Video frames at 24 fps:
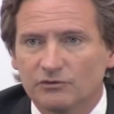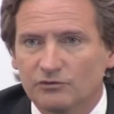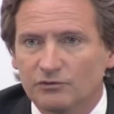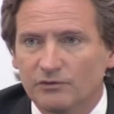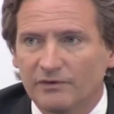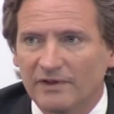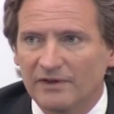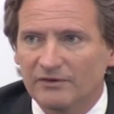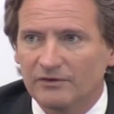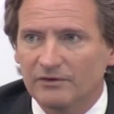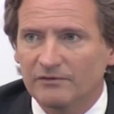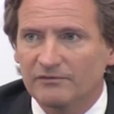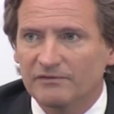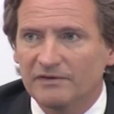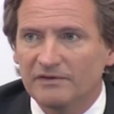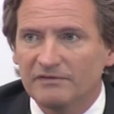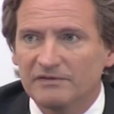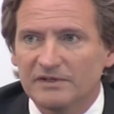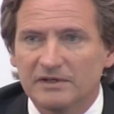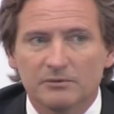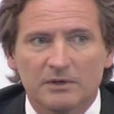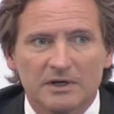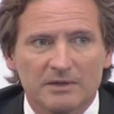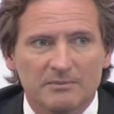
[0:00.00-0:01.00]

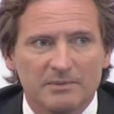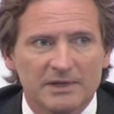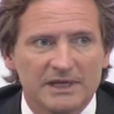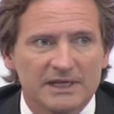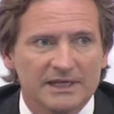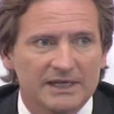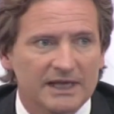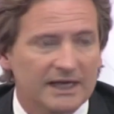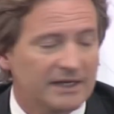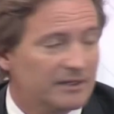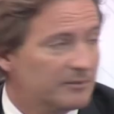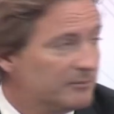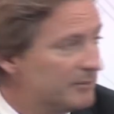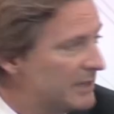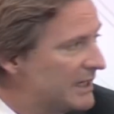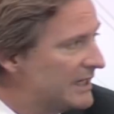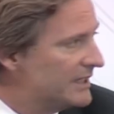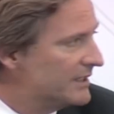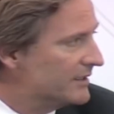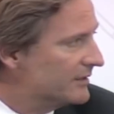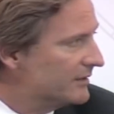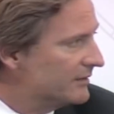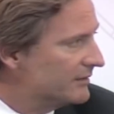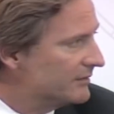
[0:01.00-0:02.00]
2050 will be 9
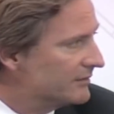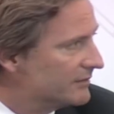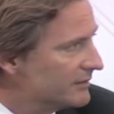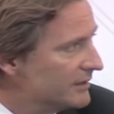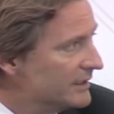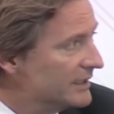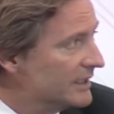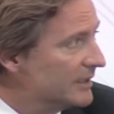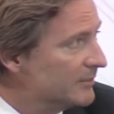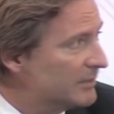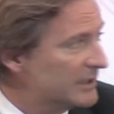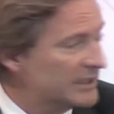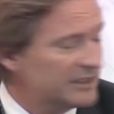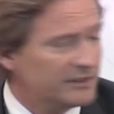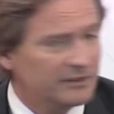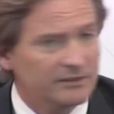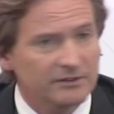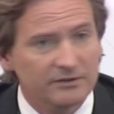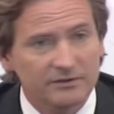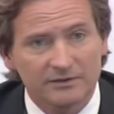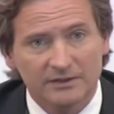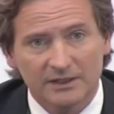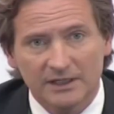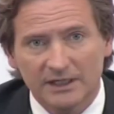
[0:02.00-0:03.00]
billion
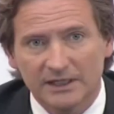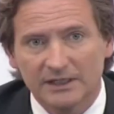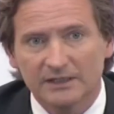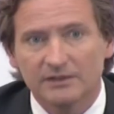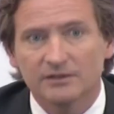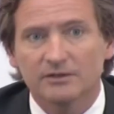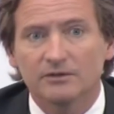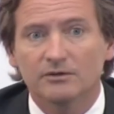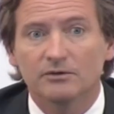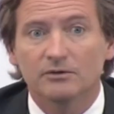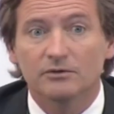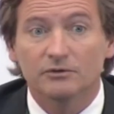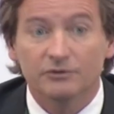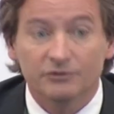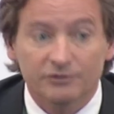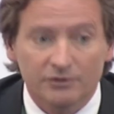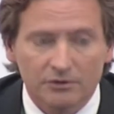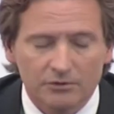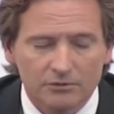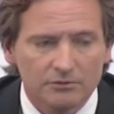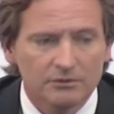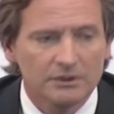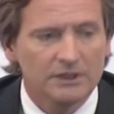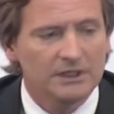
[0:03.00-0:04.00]
inhabitants, and
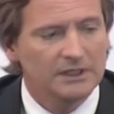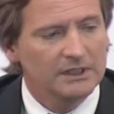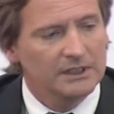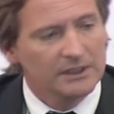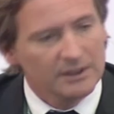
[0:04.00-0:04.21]
also